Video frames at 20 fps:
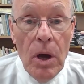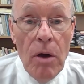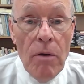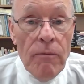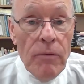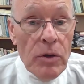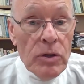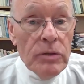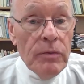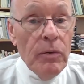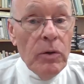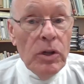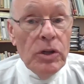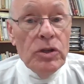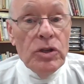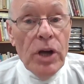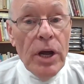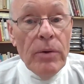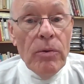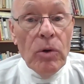First of all, a
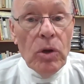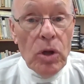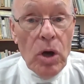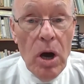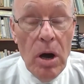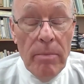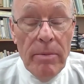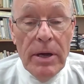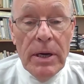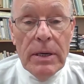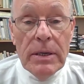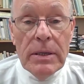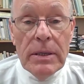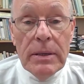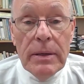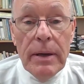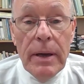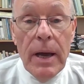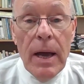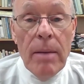general comment
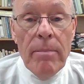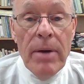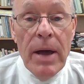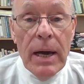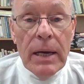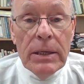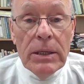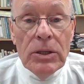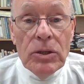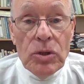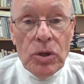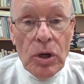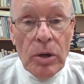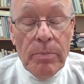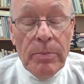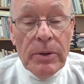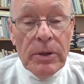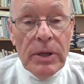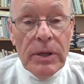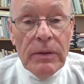about
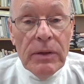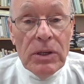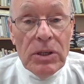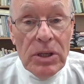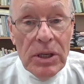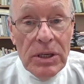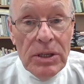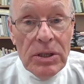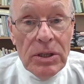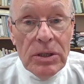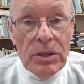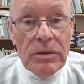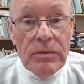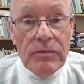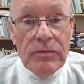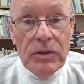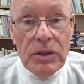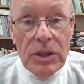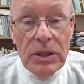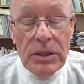interpreting the teachings
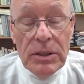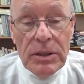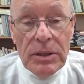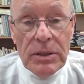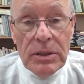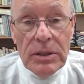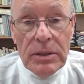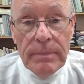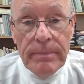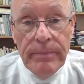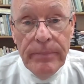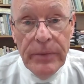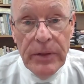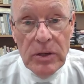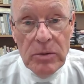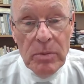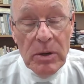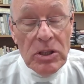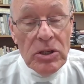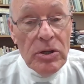of Jesus,
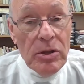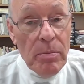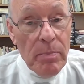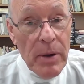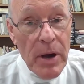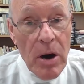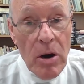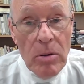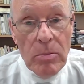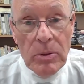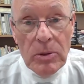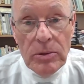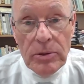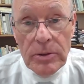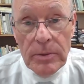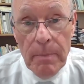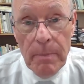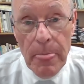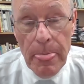especially the parables.